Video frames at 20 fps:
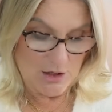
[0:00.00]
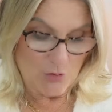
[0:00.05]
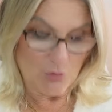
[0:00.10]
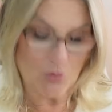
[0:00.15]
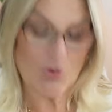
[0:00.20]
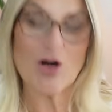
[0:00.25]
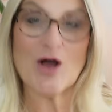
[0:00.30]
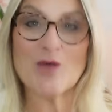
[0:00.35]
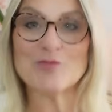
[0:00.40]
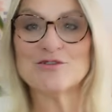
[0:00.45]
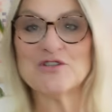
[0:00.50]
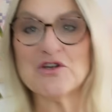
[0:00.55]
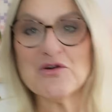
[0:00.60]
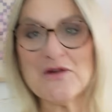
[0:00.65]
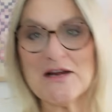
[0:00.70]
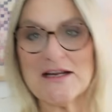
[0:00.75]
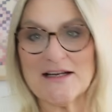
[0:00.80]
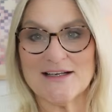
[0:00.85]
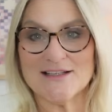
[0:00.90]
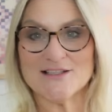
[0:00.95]
What I'm
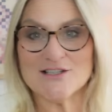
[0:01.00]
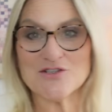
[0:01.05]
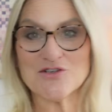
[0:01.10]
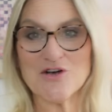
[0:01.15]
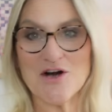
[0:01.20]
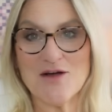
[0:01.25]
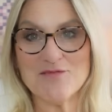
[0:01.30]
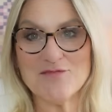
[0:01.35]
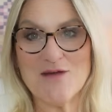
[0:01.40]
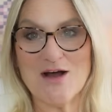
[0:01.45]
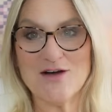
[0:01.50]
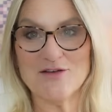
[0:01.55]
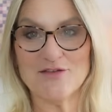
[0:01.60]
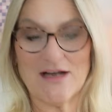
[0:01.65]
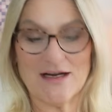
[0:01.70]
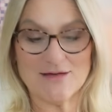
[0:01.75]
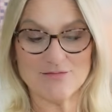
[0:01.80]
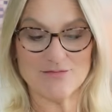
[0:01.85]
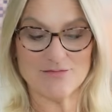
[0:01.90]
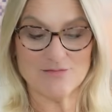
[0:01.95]
doing to try and
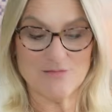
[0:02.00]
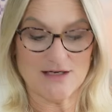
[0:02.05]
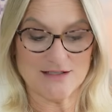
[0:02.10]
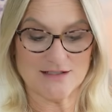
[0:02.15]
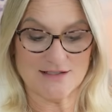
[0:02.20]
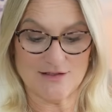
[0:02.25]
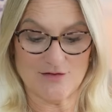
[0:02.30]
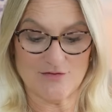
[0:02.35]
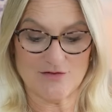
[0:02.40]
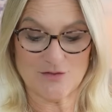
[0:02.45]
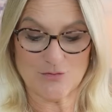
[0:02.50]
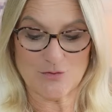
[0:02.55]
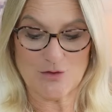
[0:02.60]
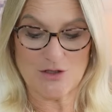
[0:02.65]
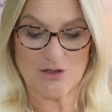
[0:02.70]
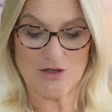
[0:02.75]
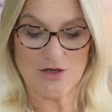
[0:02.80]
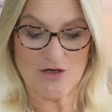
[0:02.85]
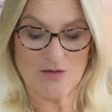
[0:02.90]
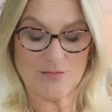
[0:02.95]
motivate myself to
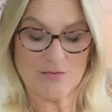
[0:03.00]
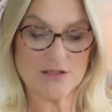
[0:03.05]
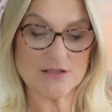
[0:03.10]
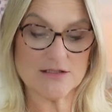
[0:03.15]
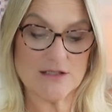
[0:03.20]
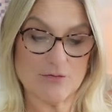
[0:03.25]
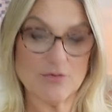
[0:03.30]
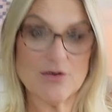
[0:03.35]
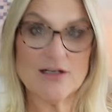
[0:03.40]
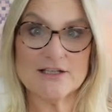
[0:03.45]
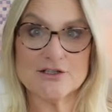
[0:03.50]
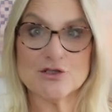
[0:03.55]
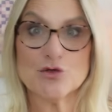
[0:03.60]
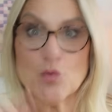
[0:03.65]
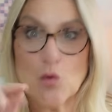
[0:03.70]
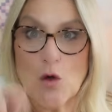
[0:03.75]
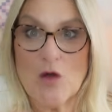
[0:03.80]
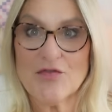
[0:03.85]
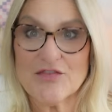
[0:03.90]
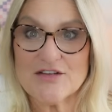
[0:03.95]
work on it, because I really do
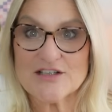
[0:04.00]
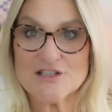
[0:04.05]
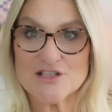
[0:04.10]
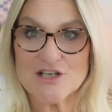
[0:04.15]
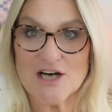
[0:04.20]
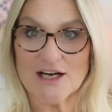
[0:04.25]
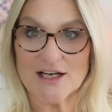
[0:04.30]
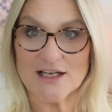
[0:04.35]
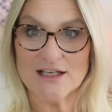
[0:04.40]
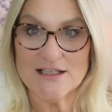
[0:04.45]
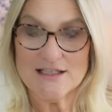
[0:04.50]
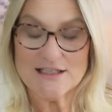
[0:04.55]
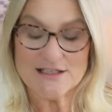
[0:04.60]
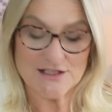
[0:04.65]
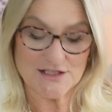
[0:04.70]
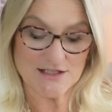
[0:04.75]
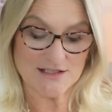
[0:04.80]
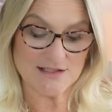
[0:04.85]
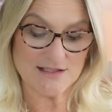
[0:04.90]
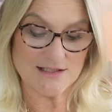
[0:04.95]
want this jacket, it's
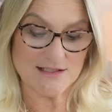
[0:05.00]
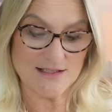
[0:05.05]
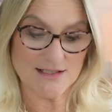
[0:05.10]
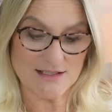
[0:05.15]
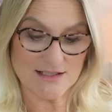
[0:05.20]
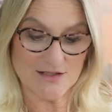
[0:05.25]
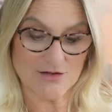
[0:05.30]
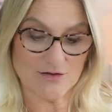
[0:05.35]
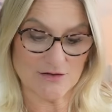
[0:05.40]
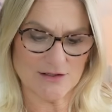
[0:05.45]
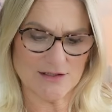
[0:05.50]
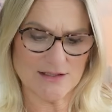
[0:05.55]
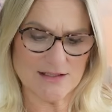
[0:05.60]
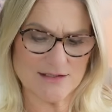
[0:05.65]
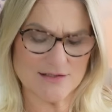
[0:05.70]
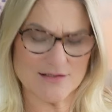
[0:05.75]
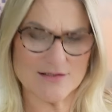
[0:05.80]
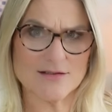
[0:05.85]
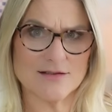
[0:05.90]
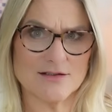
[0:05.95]
just that knitting on it
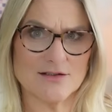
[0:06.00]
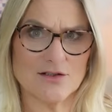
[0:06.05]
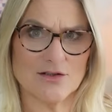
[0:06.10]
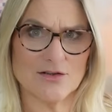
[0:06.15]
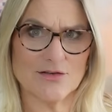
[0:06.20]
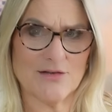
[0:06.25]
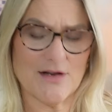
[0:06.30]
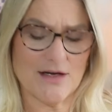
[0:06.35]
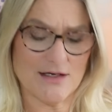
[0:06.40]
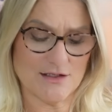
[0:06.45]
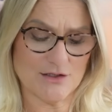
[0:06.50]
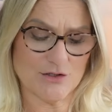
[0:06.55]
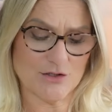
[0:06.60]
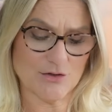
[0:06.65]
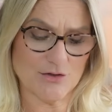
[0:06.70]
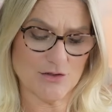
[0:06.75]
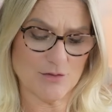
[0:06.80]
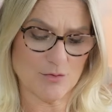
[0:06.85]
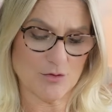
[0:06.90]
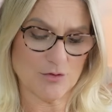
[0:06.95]
is not that
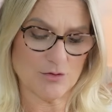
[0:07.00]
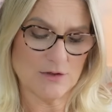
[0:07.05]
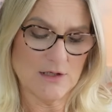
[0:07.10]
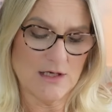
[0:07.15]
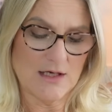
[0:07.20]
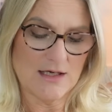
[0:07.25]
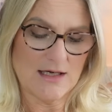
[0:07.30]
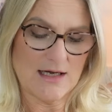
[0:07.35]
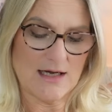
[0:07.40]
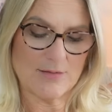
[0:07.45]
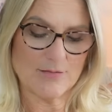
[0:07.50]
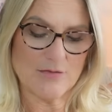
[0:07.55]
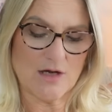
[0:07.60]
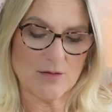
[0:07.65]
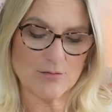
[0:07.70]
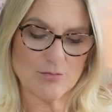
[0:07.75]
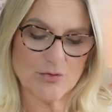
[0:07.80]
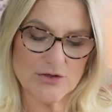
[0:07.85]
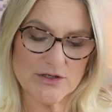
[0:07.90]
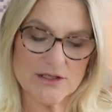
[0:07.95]
enjoyable.
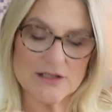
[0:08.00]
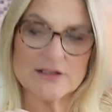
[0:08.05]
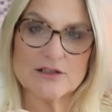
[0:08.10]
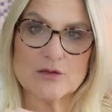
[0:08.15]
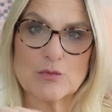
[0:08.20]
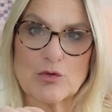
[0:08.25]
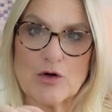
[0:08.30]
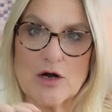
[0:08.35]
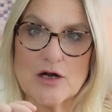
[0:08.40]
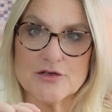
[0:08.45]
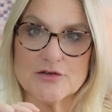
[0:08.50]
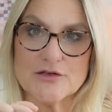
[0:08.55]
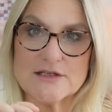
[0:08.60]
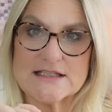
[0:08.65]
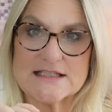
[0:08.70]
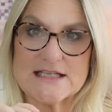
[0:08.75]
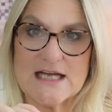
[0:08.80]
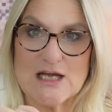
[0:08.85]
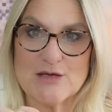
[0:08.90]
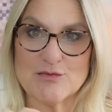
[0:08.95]
I'm putting a little
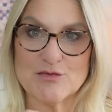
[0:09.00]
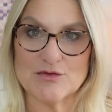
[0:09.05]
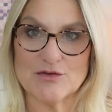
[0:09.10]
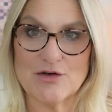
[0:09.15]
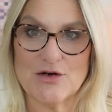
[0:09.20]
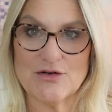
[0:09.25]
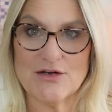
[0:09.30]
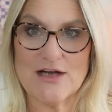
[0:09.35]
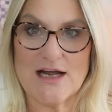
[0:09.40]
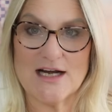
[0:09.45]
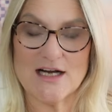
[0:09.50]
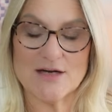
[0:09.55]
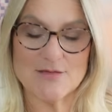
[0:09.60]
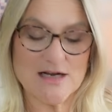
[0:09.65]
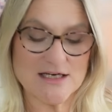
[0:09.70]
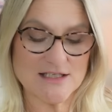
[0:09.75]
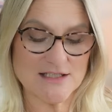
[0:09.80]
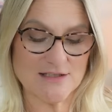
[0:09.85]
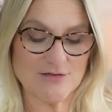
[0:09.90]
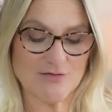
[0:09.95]
progress keeper on, and I'm
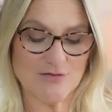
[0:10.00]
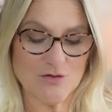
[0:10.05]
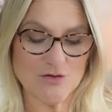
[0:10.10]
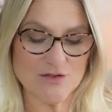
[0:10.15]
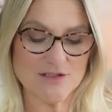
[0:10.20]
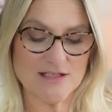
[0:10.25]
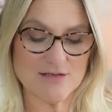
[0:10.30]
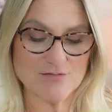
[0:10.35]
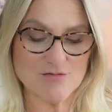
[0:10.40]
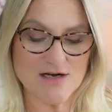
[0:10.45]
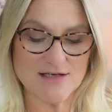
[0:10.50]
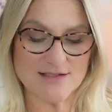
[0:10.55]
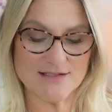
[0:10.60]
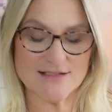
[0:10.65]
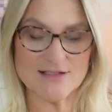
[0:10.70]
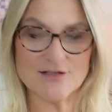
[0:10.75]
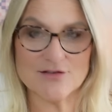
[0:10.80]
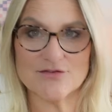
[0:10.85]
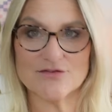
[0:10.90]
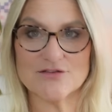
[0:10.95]
actually forcing
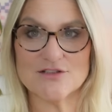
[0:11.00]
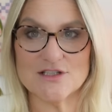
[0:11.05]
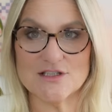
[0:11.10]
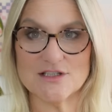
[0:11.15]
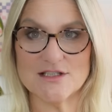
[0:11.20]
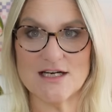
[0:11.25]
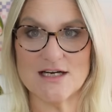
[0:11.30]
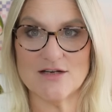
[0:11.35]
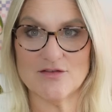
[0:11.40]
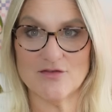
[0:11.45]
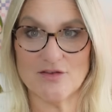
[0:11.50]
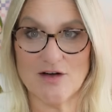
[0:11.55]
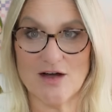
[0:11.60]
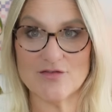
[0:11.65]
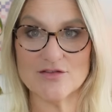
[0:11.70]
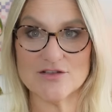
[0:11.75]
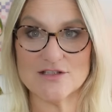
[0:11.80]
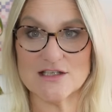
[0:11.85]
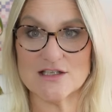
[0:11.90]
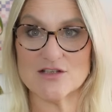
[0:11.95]
myself to knit
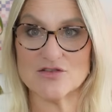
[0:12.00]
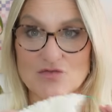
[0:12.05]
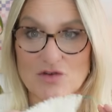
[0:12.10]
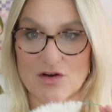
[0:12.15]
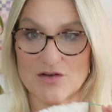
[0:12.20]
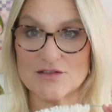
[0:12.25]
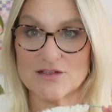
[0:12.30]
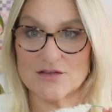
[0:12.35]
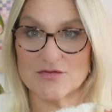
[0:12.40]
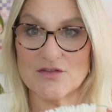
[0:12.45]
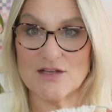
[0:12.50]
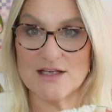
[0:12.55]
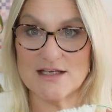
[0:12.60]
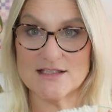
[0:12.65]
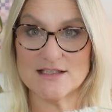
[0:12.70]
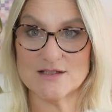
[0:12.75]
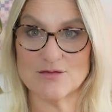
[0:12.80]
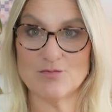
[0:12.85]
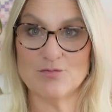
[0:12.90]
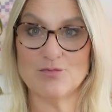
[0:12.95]
5 or 6 rows of
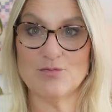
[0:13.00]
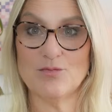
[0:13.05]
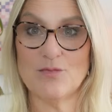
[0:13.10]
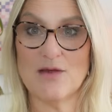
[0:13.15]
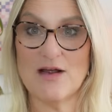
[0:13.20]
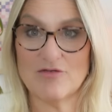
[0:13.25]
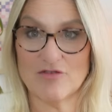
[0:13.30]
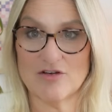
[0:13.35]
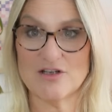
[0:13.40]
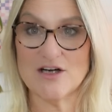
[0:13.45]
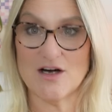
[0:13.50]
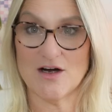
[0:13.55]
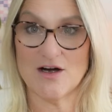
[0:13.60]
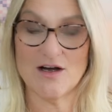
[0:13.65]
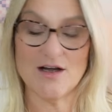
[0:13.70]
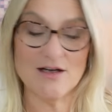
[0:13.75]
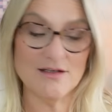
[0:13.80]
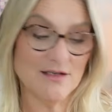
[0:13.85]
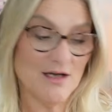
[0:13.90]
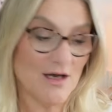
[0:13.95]
this every
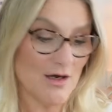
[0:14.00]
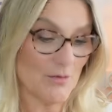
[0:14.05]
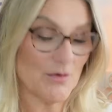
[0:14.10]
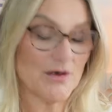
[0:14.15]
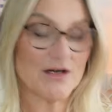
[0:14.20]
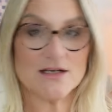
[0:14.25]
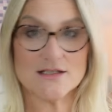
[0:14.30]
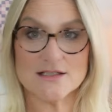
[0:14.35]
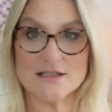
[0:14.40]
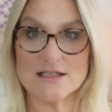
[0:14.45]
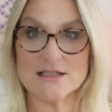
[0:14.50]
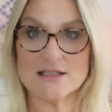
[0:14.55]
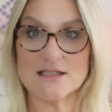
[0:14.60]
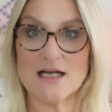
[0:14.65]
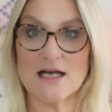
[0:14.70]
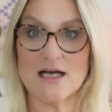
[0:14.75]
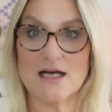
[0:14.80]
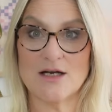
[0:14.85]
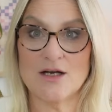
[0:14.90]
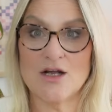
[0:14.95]
night when I sit
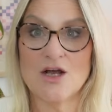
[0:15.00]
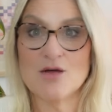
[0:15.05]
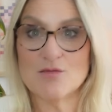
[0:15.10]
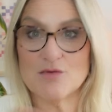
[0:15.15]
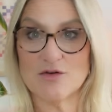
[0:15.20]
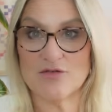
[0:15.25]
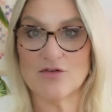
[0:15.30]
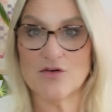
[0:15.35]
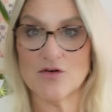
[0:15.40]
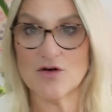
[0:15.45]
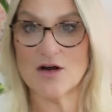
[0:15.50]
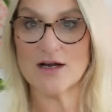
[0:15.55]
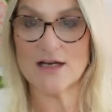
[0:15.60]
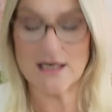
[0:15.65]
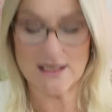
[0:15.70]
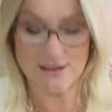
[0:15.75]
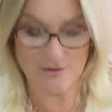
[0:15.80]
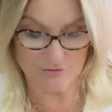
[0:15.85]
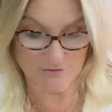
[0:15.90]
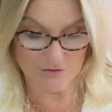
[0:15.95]
down before I
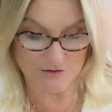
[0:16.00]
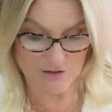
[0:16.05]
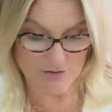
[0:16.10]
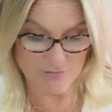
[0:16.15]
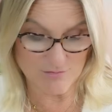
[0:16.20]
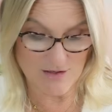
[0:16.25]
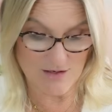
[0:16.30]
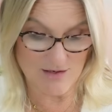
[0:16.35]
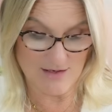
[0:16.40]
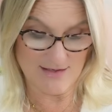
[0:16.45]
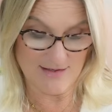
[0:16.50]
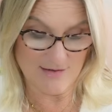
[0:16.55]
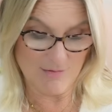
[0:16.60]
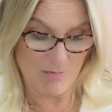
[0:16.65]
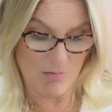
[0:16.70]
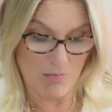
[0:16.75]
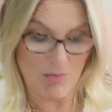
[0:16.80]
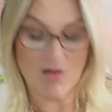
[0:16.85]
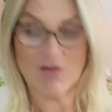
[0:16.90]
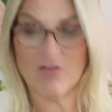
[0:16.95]
get on to my
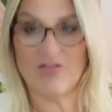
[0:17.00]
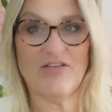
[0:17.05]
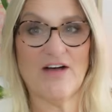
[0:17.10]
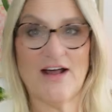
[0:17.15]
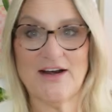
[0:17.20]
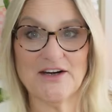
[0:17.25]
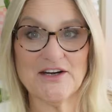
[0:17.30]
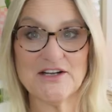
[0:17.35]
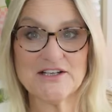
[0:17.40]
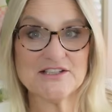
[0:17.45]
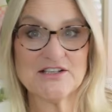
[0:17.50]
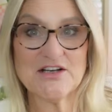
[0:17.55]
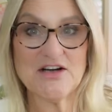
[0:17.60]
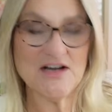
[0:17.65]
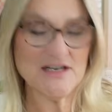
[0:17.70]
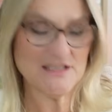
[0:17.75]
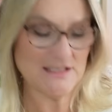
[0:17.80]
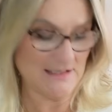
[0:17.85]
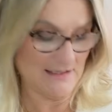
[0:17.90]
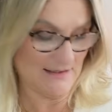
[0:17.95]
fun and
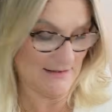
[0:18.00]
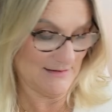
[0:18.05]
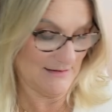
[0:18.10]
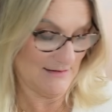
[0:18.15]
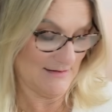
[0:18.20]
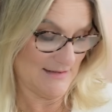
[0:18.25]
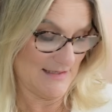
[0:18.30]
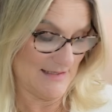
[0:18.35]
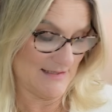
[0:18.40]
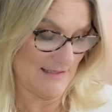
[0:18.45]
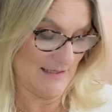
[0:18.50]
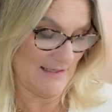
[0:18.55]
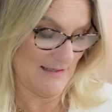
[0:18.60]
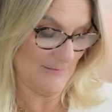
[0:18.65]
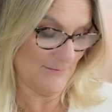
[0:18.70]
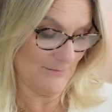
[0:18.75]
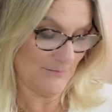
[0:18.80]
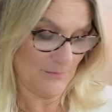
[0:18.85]
exciting knitting,